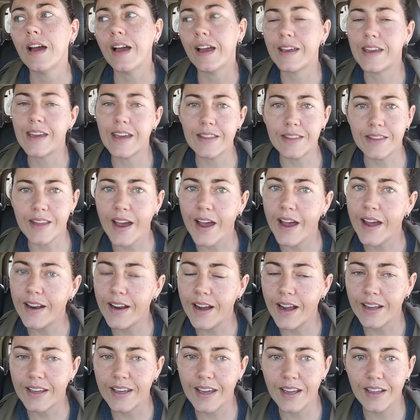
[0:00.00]
I get that.
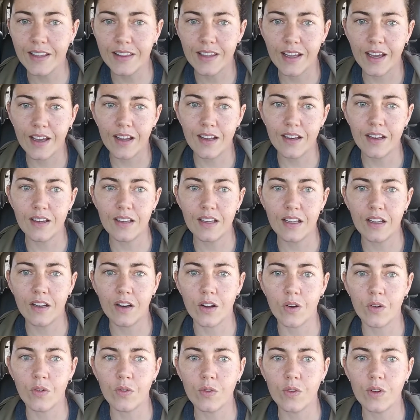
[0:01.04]
I get that, you
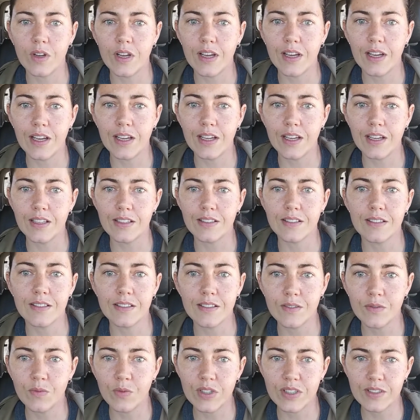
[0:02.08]
know,
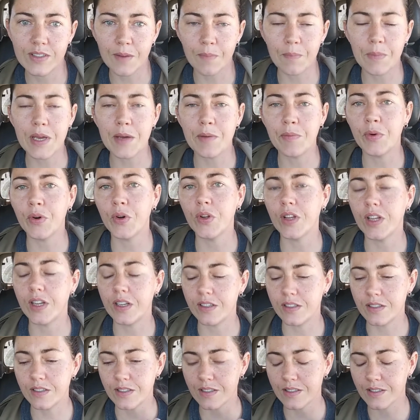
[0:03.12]
with some people and
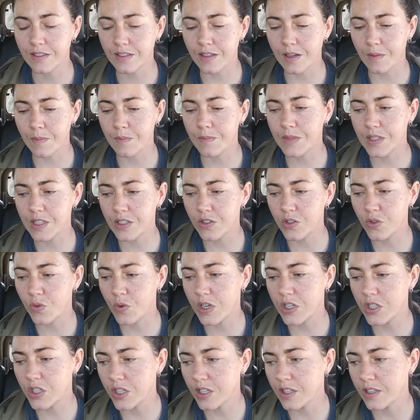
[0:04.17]
in some
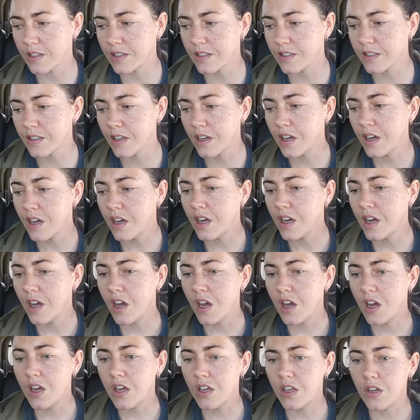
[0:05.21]
situations,
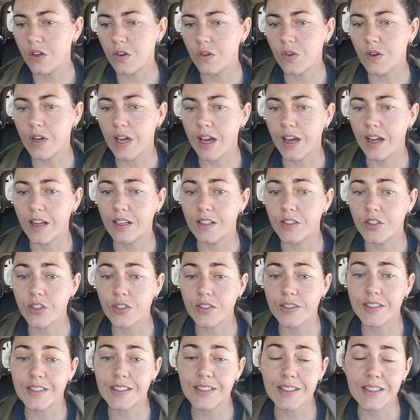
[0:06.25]
you can
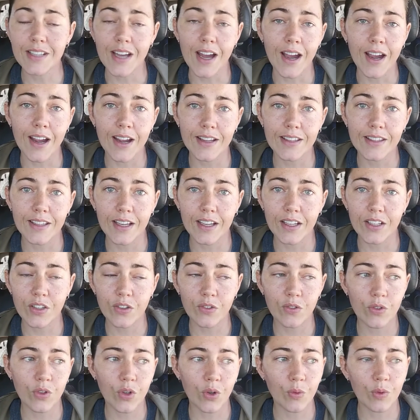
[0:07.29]
just decide that
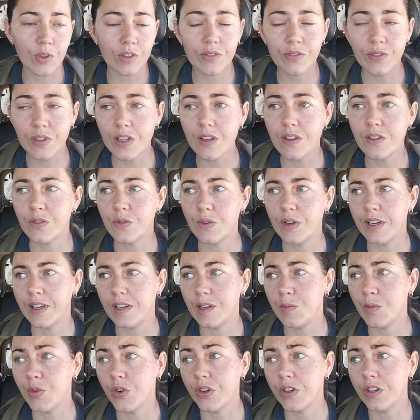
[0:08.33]
you don't want to feel this way
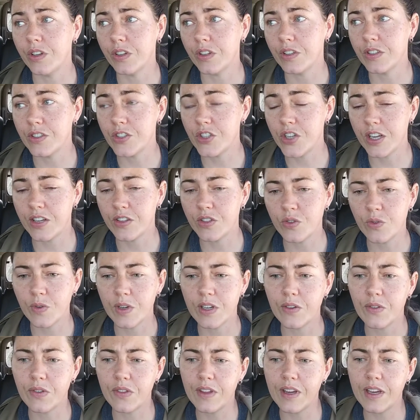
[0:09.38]
anymore and you're going to change the way
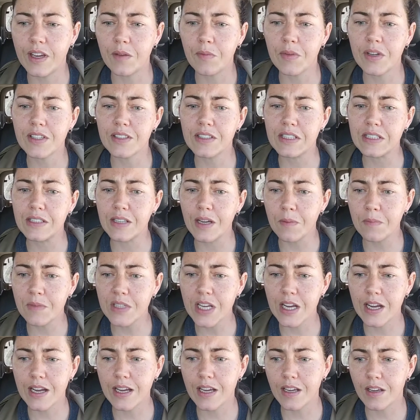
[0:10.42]
you think. But
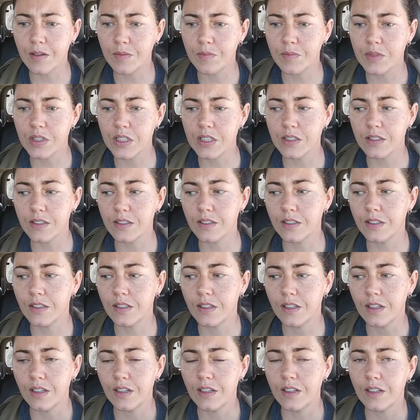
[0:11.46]
sometimes
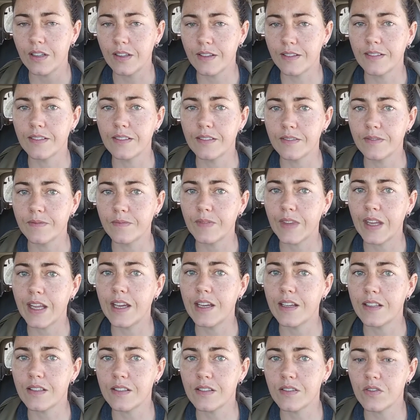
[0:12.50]

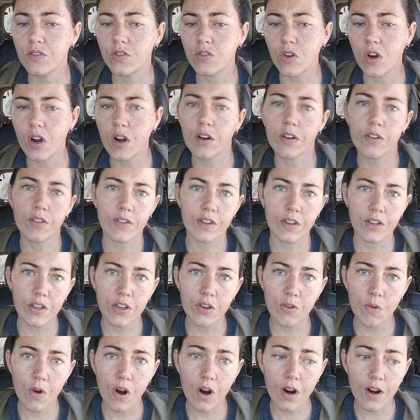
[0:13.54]
it's stronger than
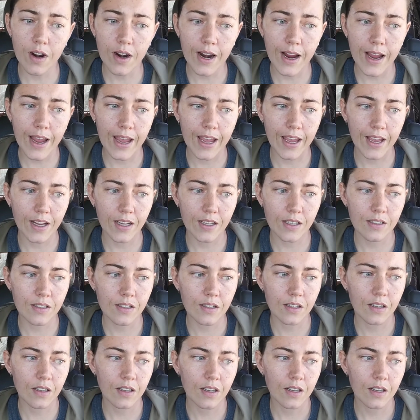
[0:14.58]
you are. And